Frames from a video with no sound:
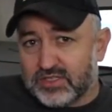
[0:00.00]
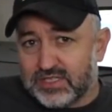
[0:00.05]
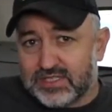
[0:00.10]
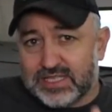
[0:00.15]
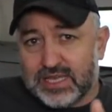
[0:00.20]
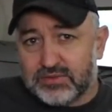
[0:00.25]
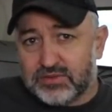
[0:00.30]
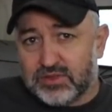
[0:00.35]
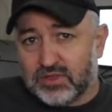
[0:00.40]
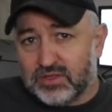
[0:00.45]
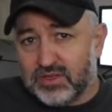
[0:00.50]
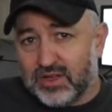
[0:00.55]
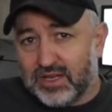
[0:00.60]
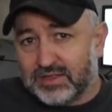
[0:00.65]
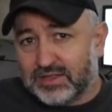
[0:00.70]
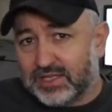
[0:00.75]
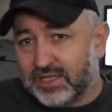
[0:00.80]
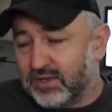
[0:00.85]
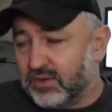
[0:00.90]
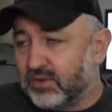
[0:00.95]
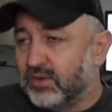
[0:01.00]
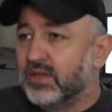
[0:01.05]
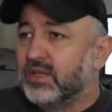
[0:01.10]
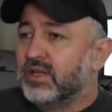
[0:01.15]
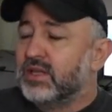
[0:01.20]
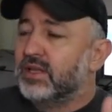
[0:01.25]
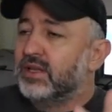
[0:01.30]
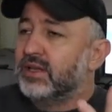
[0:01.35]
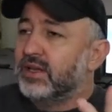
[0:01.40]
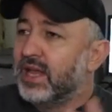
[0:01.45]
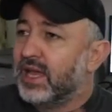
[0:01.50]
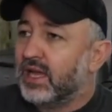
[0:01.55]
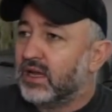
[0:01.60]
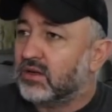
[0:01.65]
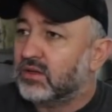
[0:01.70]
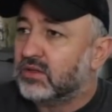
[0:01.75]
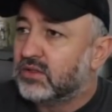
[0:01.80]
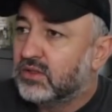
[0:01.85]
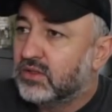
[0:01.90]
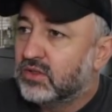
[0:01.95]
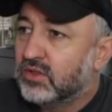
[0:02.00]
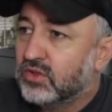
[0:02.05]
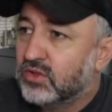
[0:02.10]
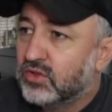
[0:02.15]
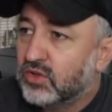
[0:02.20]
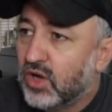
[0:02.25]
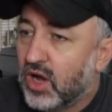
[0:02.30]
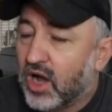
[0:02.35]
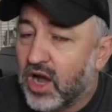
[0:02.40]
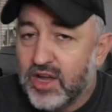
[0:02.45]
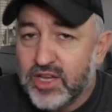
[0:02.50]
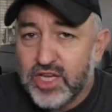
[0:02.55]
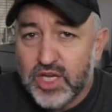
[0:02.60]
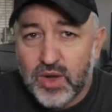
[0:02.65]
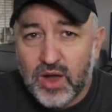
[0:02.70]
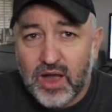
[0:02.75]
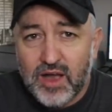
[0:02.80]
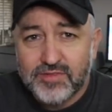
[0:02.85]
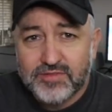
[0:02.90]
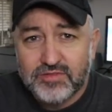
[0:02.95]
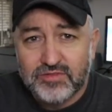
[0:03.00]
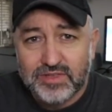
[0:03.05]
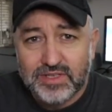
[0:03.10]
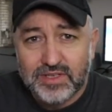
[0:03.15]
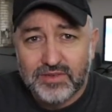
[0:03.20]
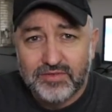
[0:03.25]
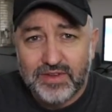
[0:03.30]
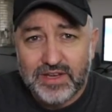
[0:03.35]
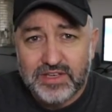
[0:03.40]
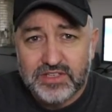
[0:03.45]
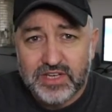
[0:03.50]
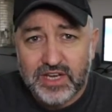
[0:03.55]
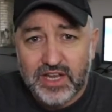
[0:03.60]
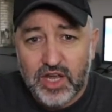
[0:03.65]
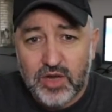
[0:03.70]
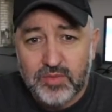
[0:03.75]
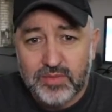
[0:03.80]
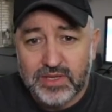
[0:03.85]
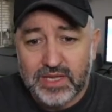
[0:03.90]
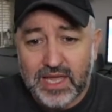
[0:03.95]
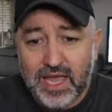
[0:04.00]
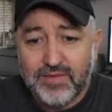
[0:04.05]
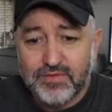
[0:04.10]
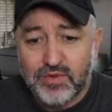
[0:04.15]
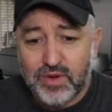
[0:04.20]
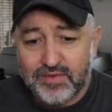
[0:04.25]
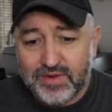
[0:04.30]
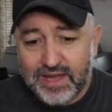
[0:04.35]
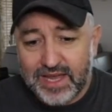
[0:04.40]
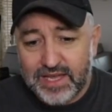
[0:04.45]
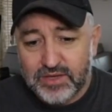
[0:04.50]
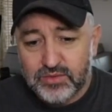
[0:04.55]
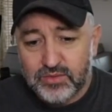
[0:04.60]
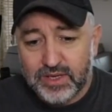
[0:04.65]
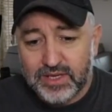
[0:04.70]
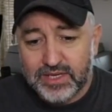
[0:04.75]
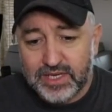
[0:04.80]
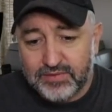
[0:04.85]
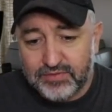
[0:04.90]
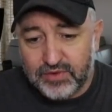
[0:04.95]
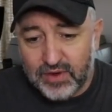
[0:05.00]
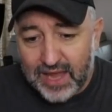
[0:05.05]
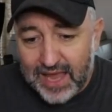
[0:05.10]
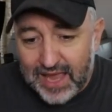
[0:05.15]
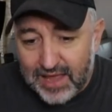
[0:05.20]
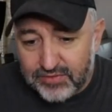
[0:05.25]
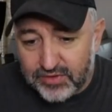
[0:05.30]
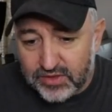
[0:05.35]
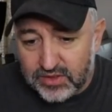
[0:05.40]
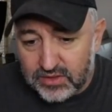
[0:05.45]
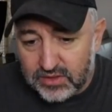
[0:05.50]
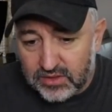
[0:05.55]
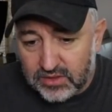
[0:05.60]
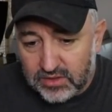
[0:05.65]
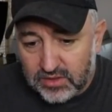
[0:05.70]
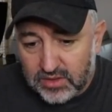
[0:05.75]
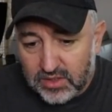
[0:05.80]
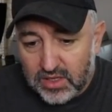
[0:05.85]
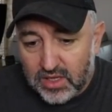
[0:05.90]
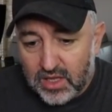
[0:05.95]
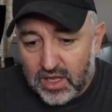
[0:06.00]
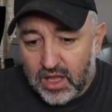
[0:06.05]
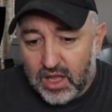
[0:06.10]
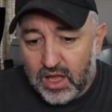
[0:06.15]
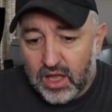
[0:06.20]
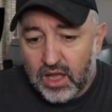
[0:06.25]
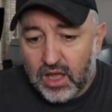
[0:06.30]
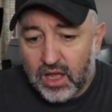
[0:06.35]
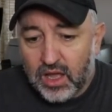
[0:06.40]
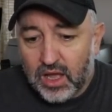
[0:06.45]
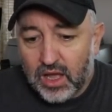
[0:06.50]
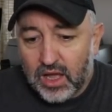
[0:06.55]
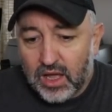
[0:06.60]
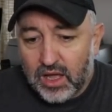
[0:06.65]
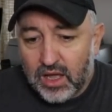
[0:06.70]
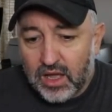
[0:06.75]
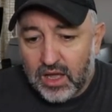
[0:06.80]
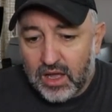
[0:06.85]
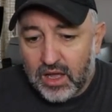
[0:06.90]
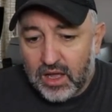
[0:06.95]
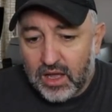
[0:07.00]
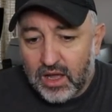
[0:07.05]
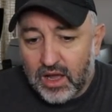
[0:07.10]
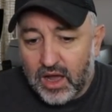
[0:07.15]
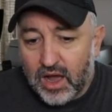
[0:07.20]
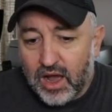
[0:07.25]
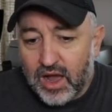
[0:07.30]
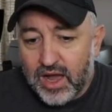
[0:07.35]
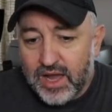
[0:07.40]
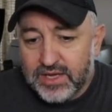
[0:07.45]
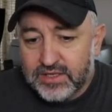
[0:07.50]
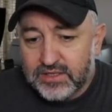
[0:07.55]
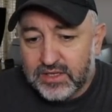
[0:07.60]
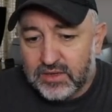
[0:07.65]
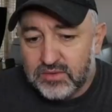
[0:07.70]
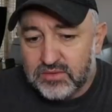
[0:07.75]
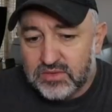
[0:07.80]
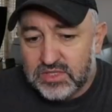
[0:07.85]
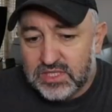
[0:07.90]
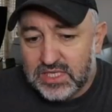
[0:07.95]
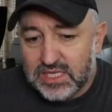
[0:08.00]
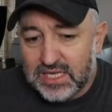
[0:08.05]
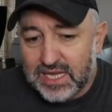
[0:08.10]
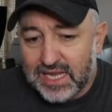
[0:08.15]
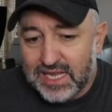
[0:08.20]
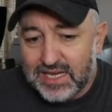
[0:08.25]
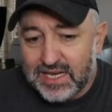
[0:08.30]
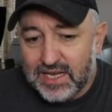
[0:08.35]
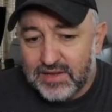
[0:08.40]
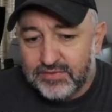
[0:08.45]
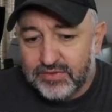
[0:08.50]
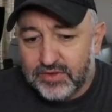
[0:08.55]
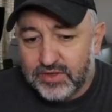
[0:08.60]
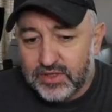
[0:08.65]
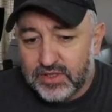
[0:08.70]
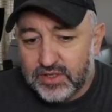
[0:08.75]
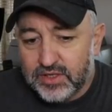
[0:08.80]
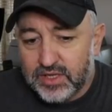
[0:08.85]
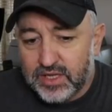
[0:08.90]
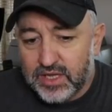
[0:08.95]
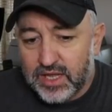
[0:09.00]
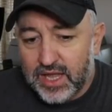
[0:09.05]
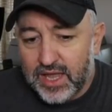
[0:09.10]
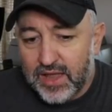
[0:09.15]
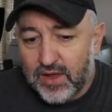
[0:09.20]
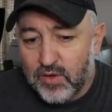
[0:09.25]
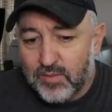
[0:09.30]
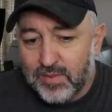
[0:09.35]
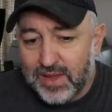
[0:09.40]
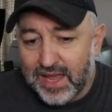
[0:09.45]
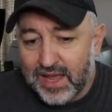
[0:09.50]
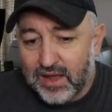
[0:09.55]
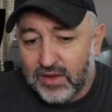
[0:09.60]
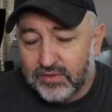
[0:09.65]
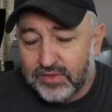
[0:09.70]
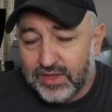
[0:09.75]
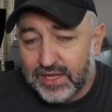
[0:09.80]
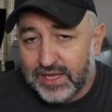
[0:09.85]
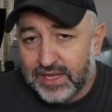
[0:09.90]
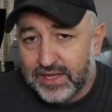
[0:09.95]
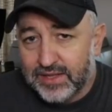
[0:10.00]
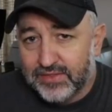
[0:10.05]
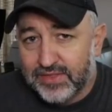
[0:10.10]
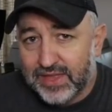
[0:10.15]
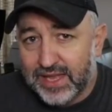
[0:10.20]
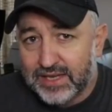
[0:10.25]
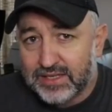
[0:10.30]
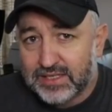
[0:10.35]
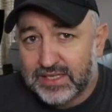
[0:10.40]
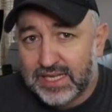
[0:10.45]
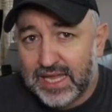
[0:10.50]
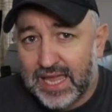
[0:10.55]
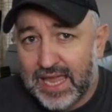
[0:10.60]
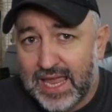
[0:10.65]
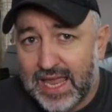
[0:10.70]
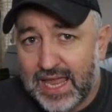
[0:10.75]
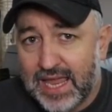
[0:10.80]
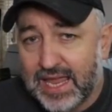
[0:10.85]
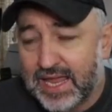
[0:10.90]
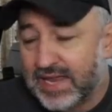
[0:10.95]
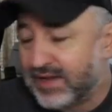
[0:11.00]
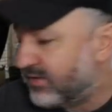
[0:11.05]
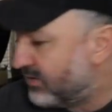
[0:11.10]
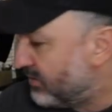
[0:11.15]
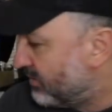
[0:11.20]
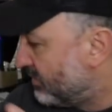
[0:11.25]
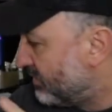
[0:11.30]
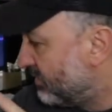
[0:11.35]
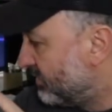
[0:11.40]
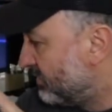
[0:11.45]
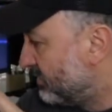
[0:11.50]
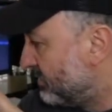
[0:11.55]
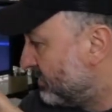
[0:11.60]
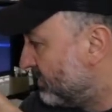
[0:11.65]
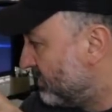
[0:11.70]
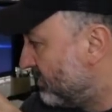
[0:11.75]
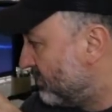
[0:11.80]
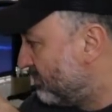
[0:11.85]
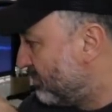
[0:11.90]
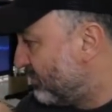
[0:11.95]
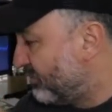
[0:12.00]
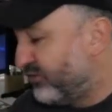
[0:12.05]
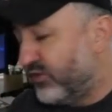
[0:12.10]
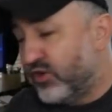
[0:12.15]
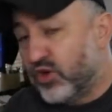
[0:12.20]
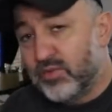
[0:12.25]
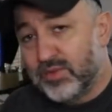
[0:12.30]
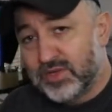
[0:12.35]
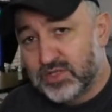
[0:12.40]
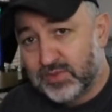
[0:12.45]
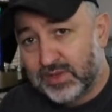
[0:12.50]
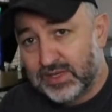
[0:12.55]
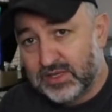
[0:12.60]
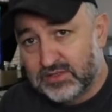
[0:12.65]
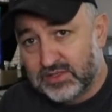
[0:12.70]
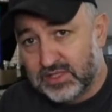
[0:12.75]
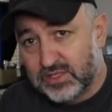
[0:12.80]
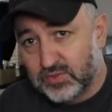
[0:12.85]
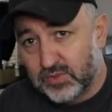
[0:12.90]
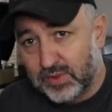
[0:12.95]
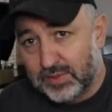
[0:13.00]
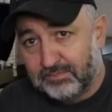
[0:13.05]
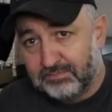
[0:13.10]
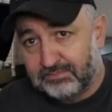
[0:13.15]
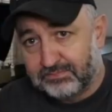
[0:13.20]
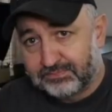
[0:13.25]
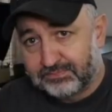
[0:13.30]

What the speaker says: it's absolutely ideal. Now, are you after an adventure helmet? Have you ever had one? If you haven't, I don't see any other helmet out there that can perform as well as this one,